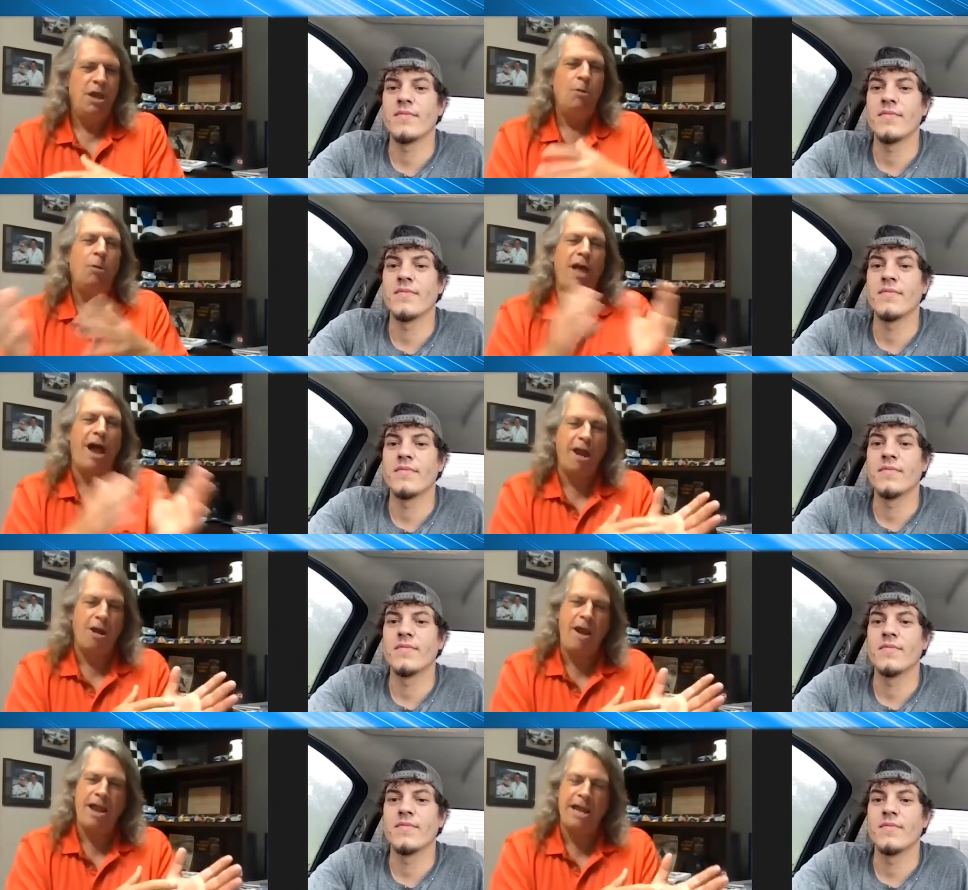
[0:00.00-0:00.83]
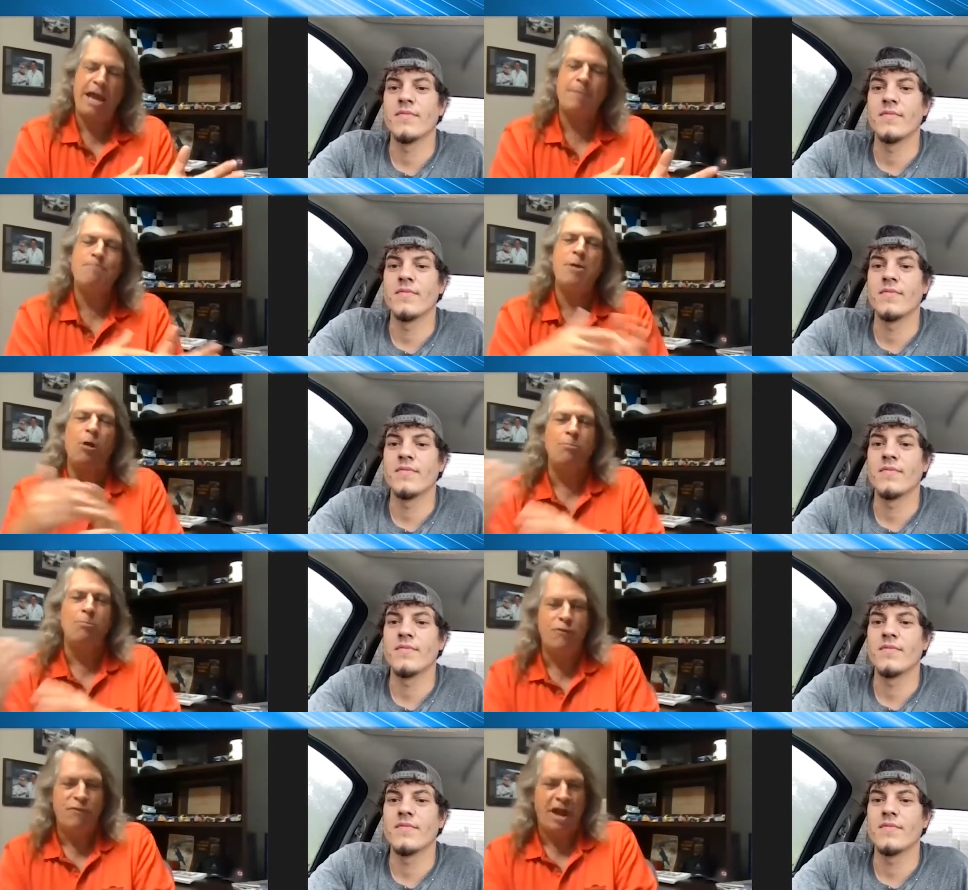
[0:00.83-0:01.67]
Speaker 1: With IRA, you had Bill
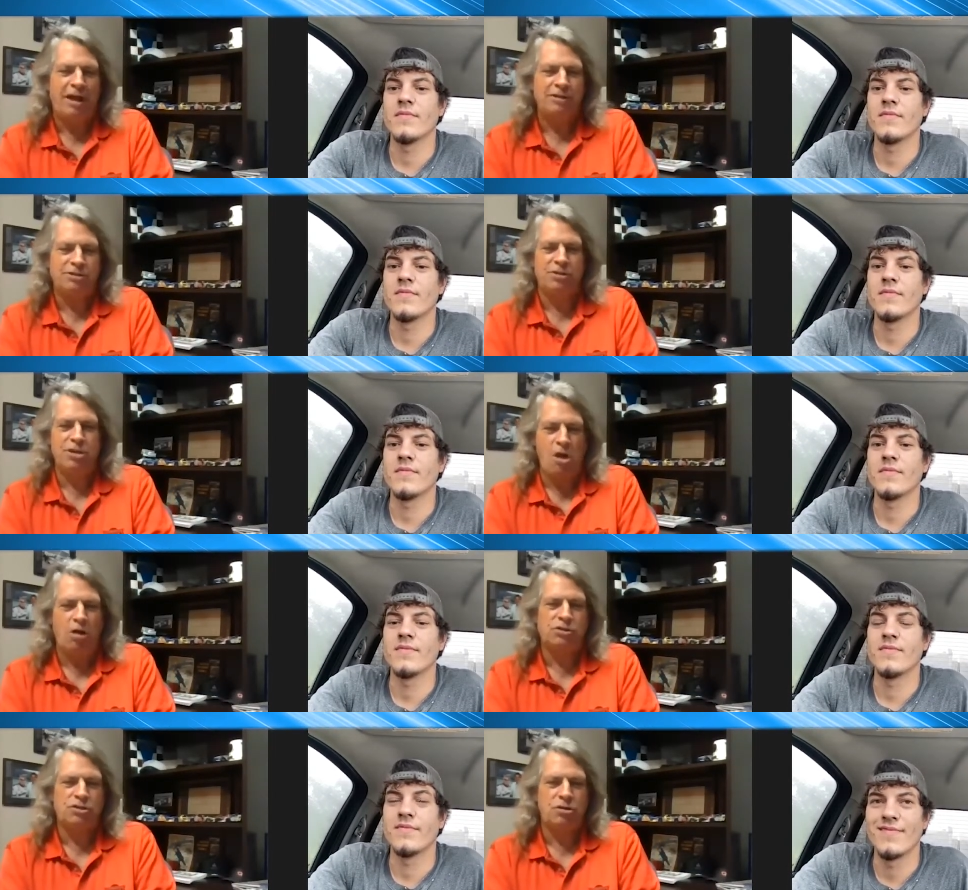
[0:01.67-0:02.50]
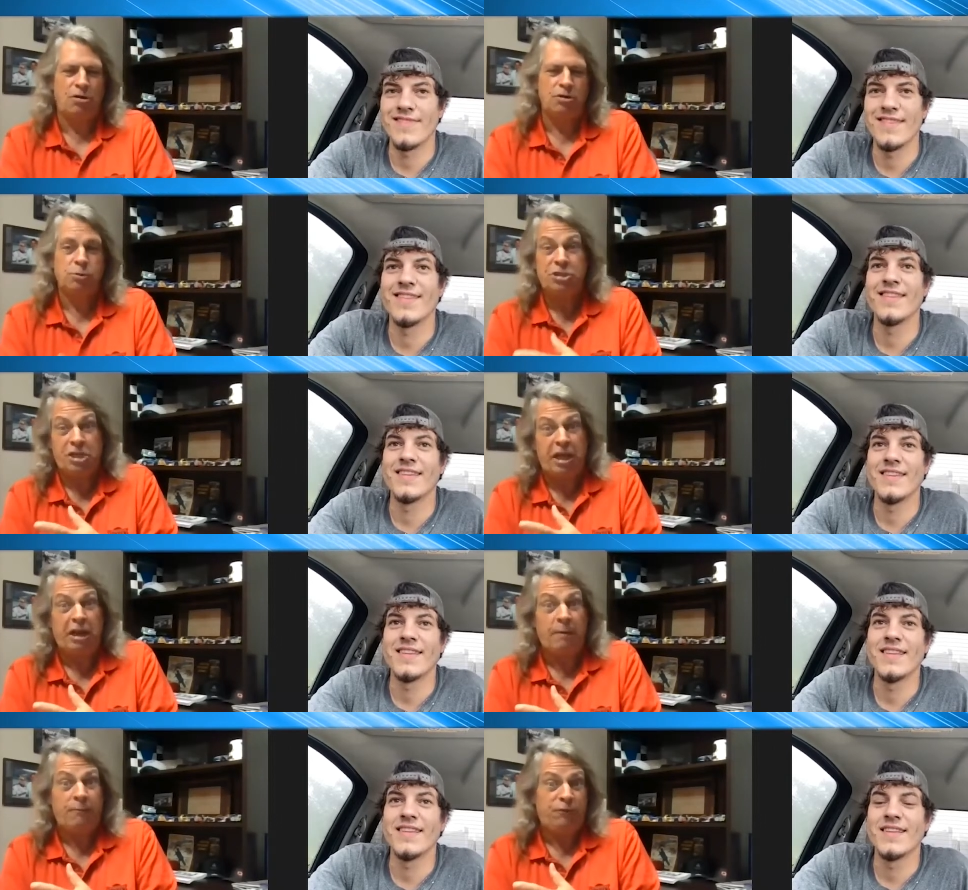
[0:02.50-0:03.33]
moving on to the All Stars, which he ended
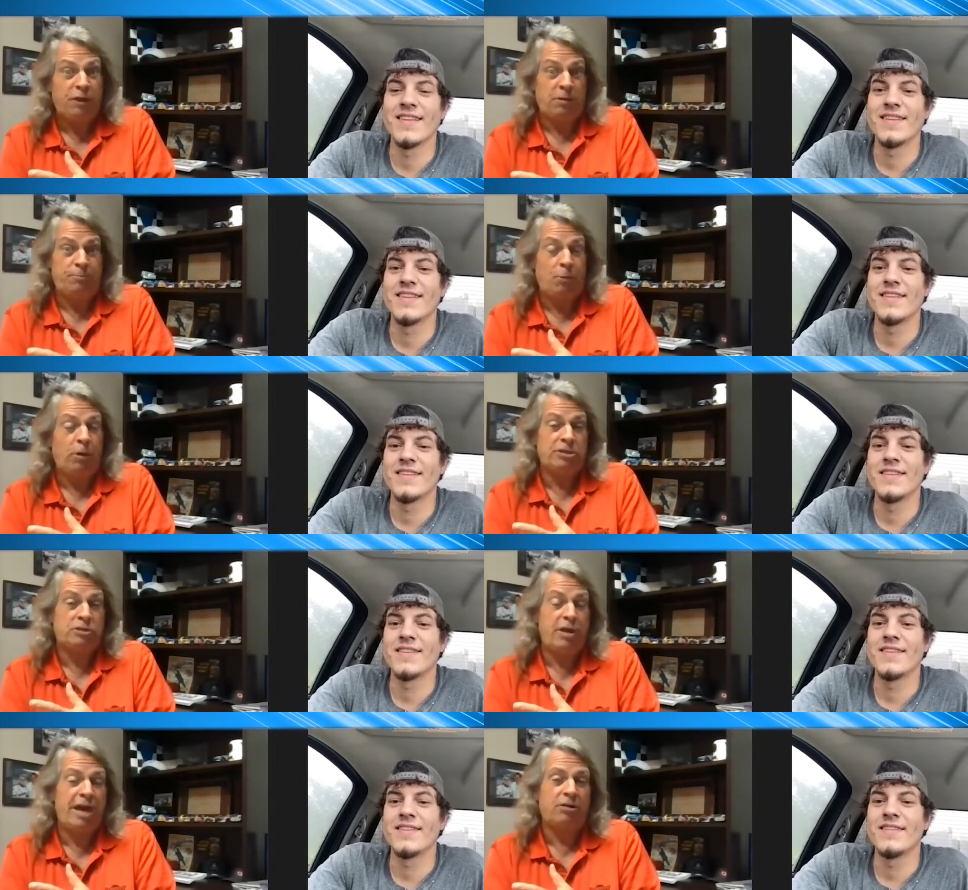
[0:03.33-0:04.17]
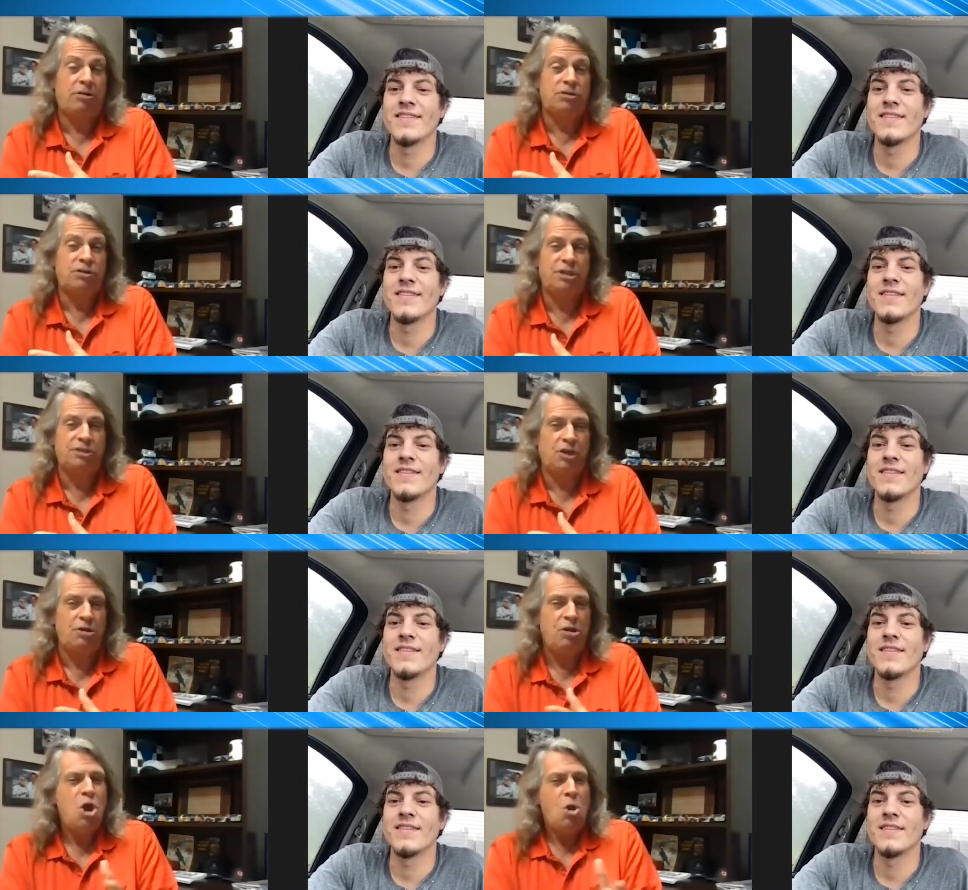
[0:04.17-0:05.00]
up fifth in points. So he had a good season.
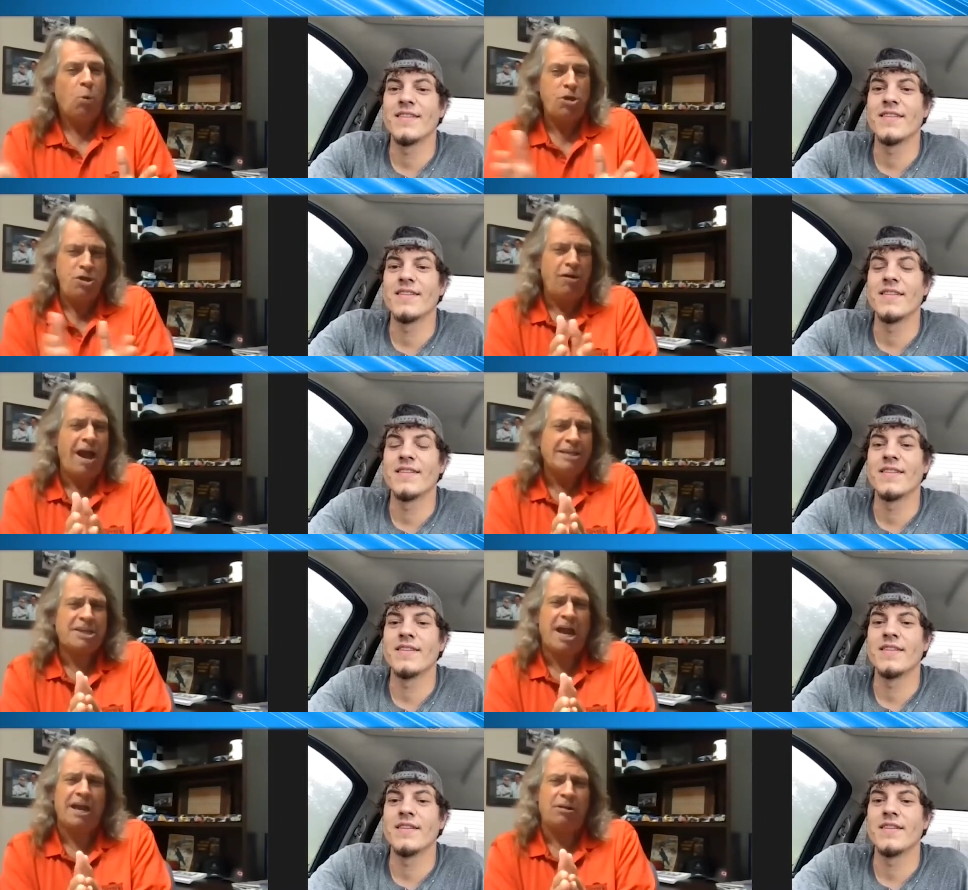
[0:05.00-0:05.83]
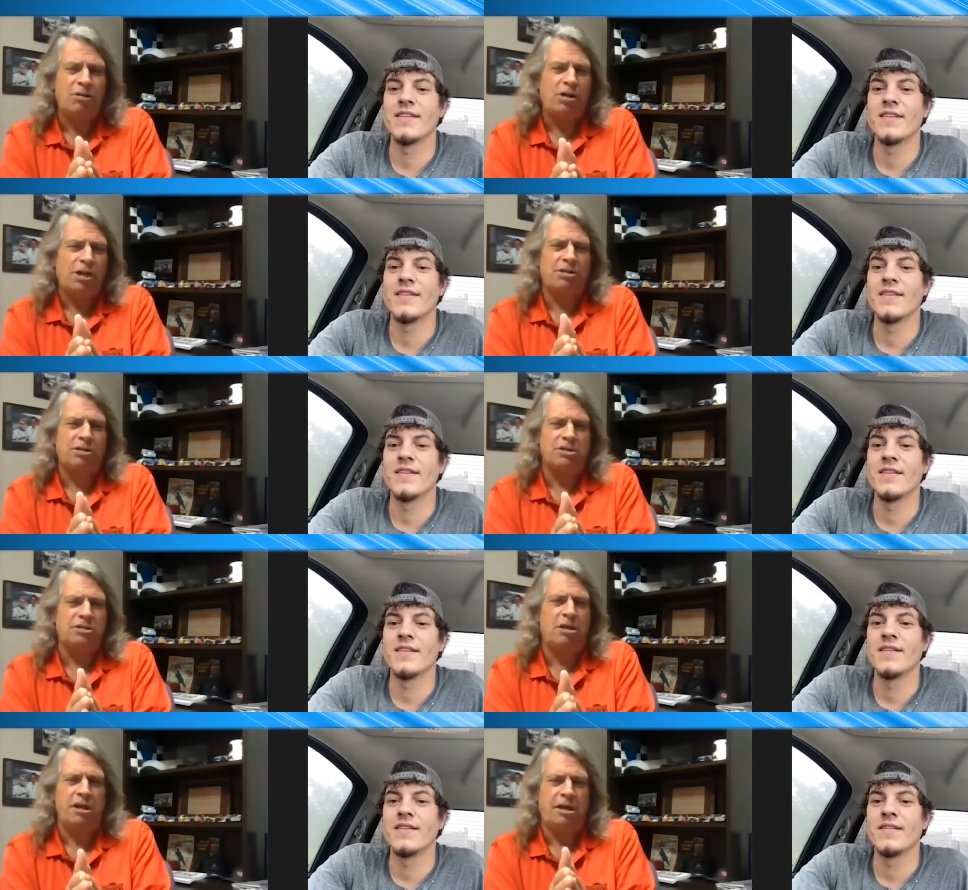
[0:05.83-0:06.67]
Were you guys kind of looking at this
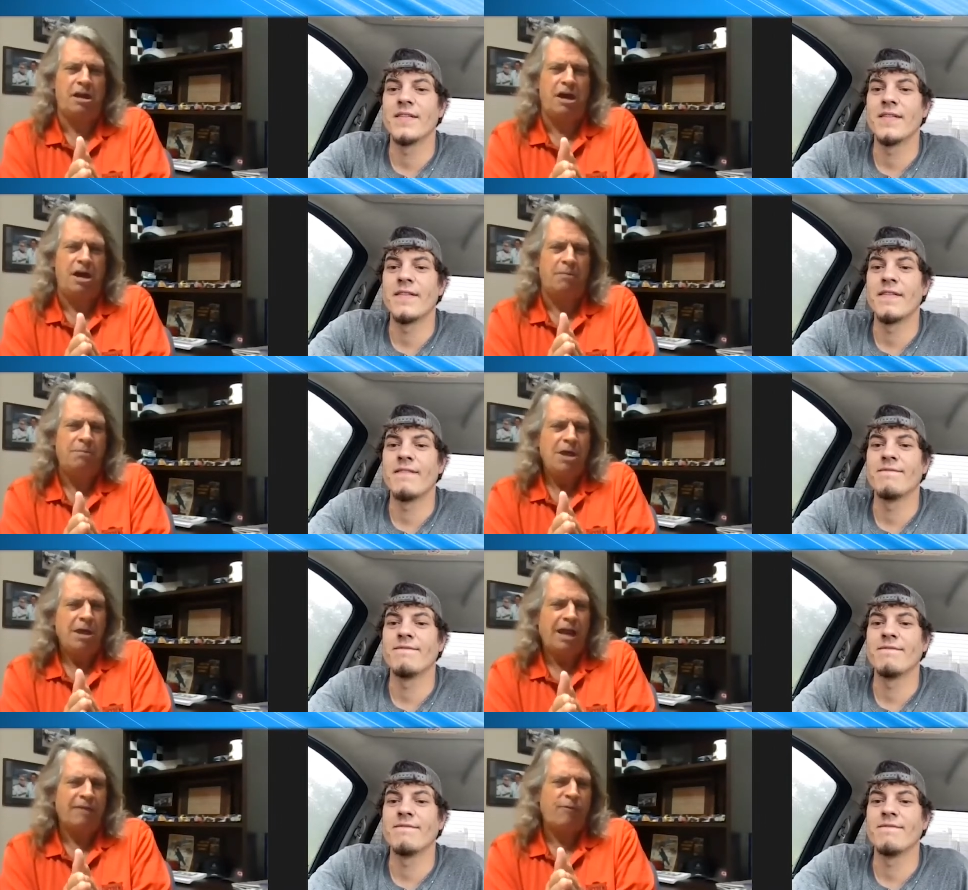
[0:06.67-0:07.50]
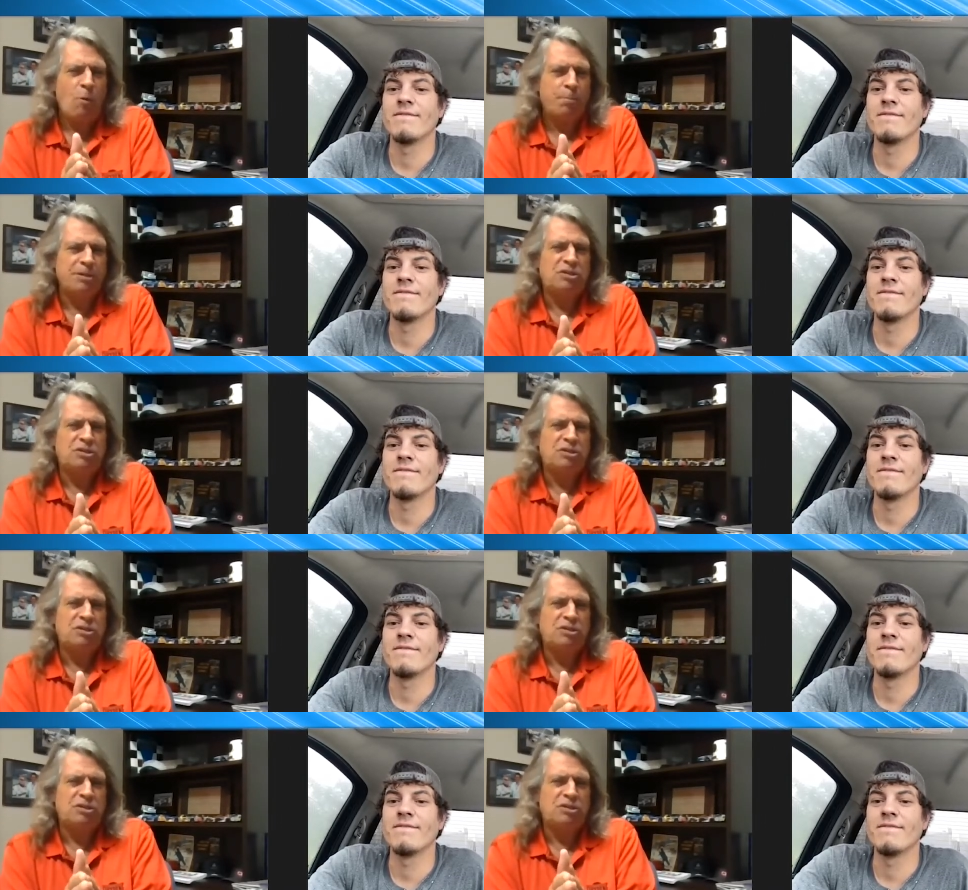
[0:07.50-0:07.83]
like uh, kind of open